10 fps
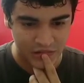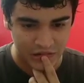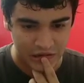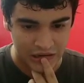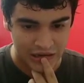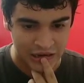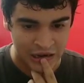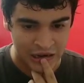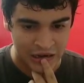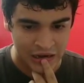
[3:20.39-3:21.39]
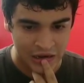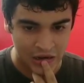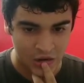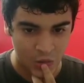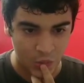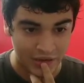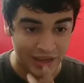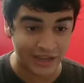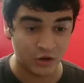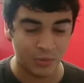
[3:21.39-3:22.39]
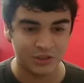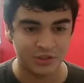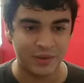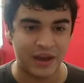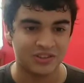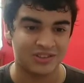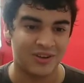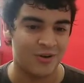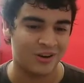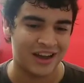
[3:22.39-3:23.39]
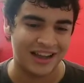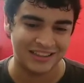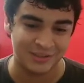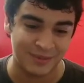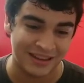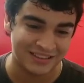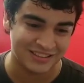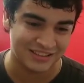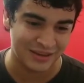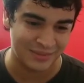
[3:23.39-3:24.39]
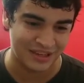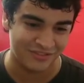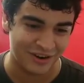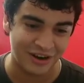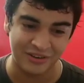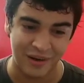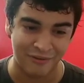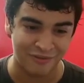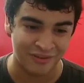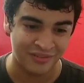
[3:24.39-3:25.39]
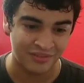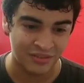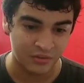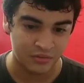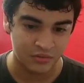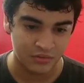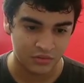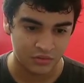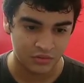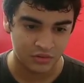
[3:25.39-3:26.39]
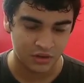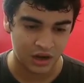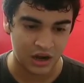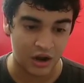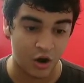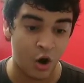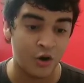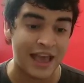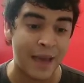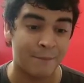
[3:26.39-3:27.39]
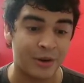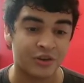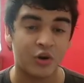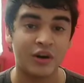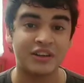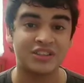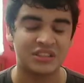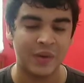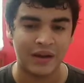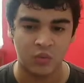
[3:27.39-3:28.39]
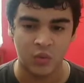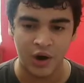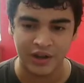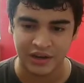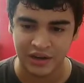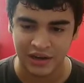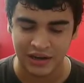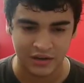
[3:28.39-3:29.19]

Okay, no more spells. Oh god, this balance is gonna be very rough. Imperial Order's still at one, huh?